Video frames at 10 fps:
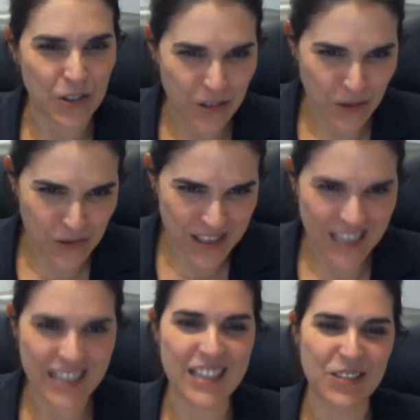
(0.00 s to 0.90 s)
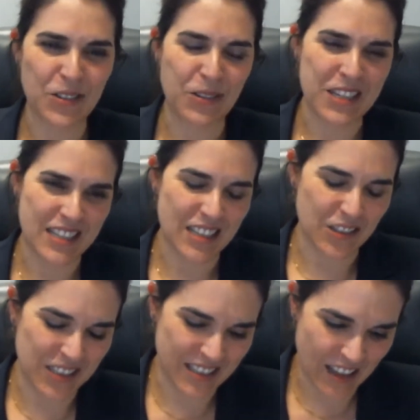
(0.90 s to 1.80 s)
seen it already,
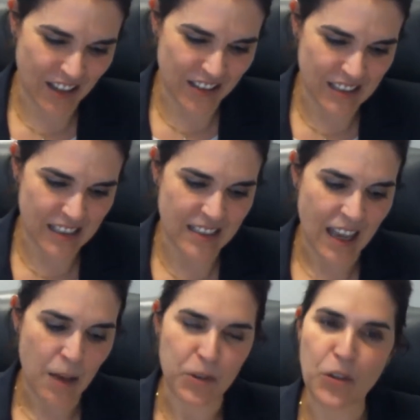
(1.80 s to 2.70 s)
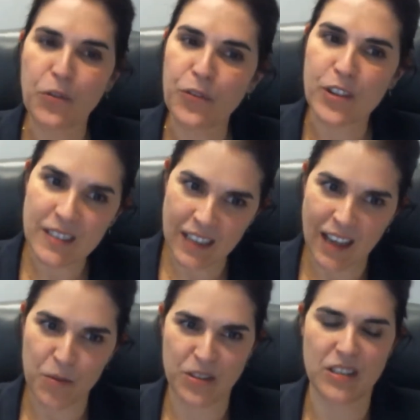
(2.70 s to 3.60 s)
you discussed it, but the first thing I
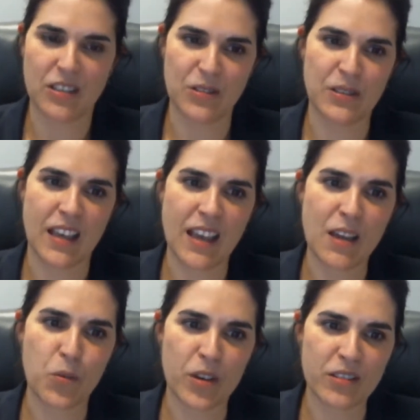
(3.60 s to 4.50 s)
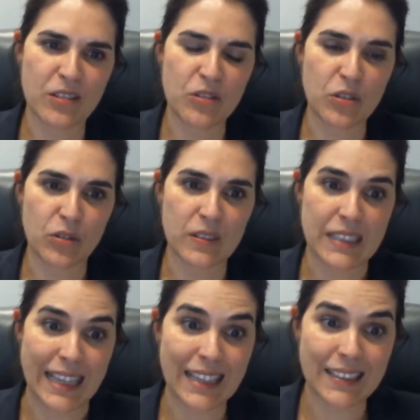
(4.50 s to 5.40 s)
wanted to say was to
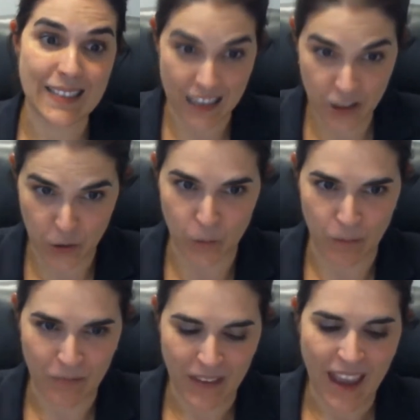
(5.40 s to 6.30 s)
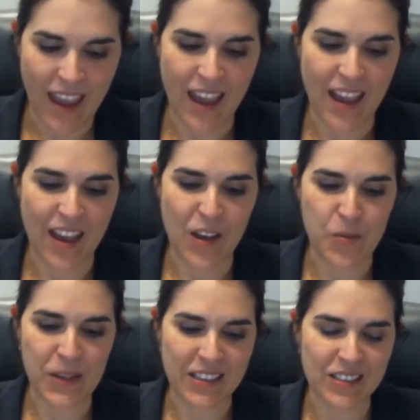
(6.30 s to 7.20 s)
say thank you,
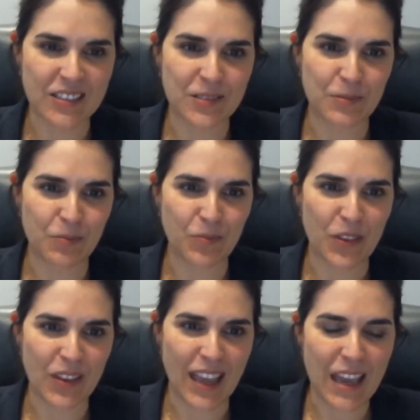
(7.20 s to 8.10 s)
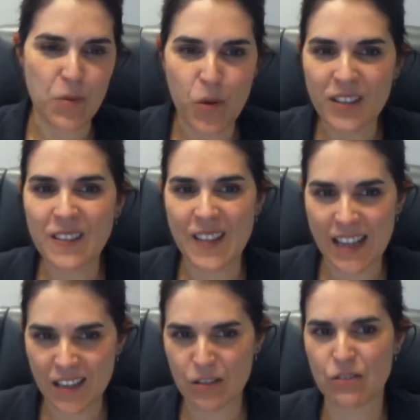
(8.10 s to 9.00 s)
because it was
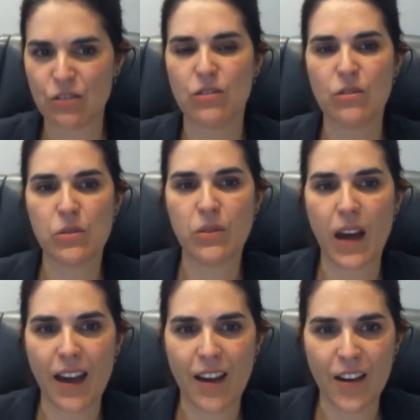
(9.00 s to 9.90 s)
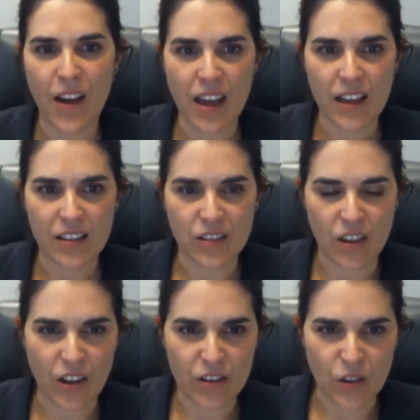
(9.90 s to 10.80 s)
thanks to the